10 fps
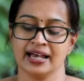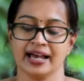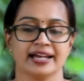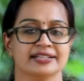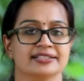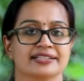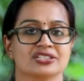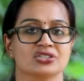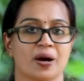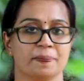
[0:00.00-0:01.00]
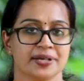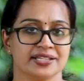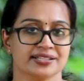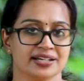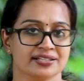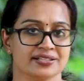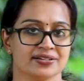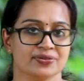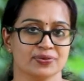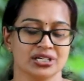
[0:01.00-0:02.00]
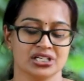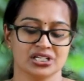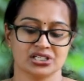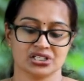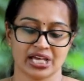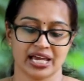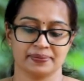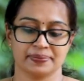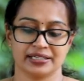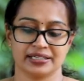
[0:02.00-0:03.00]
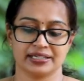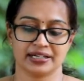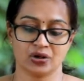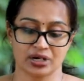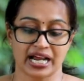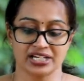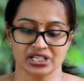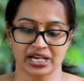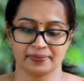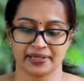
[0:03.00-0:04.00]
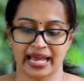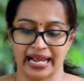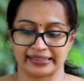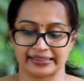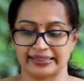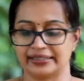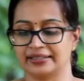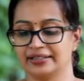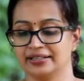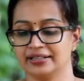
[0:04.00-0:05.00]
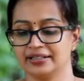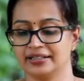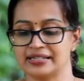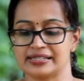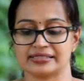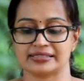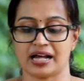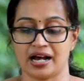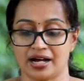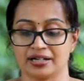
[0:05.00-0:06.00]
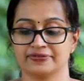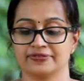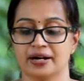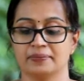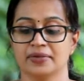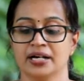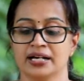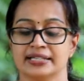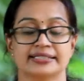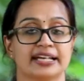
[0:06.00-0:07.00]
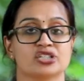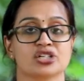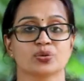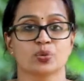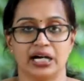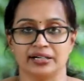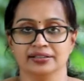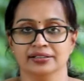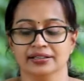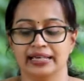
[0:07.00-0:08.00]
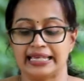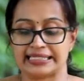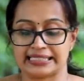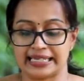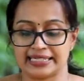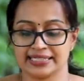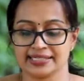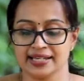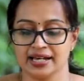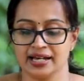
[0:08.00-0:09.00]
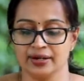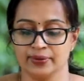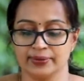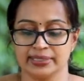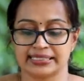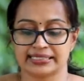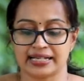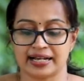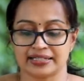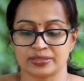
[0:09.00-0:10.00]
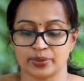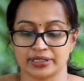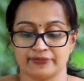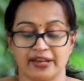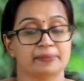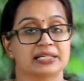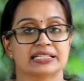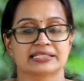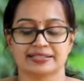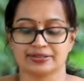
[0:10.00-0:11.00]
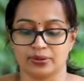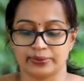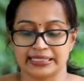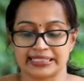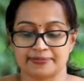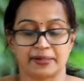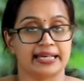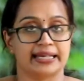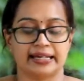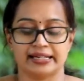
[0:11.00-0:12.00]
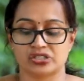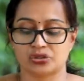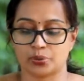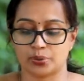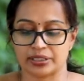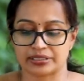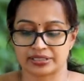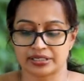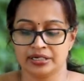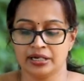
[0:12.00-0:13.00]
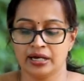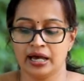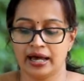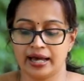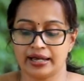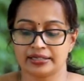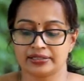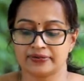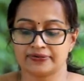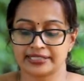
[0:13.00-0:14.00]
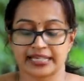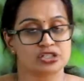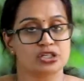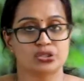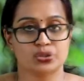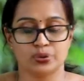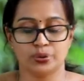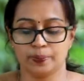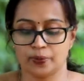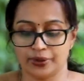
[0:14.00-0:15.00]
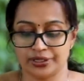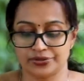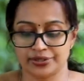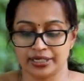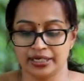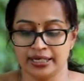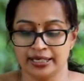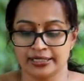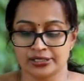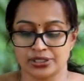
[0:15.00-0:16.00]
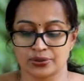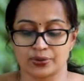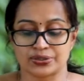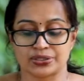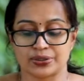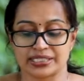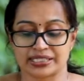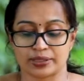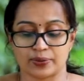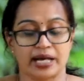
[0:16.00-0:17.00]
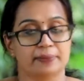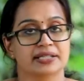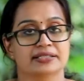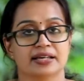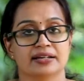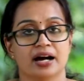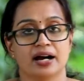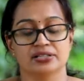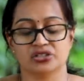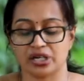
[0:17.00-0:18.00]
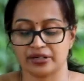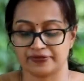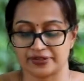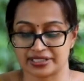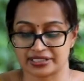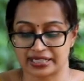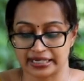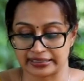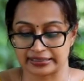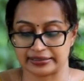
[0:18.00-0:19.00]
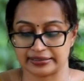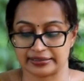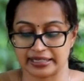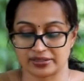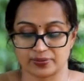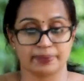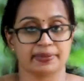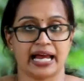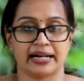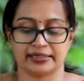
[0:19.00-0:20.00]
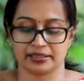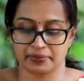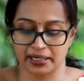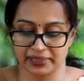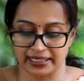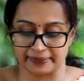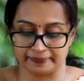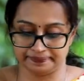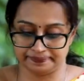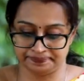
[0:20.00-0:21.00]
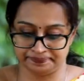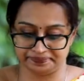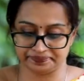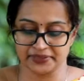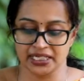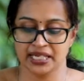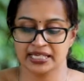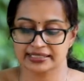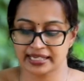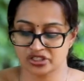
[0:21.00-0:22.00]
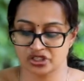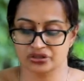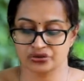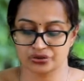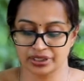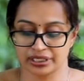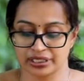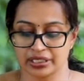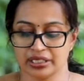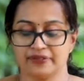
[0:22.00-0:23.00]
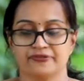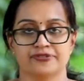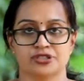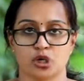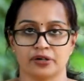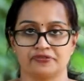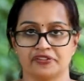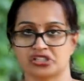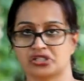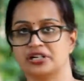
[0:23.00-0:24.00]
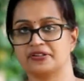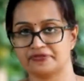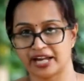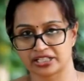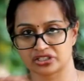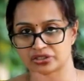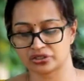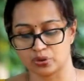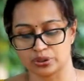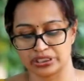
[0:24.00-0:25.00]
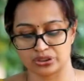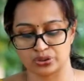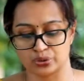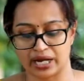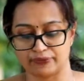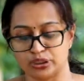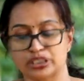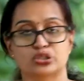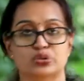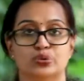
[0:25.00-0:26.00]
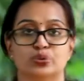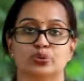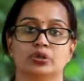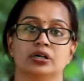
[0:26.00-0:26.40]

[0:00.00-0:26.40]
and the topics that I shall be handling are from section 1, essays. We will start with Feminist Novelist by Shawwalter, and section 2, poetry, She Rose to His Requirements and Aunt Jennifer's Tiger. That will be handled by me. Section 3, short fiction. In fact, you have only two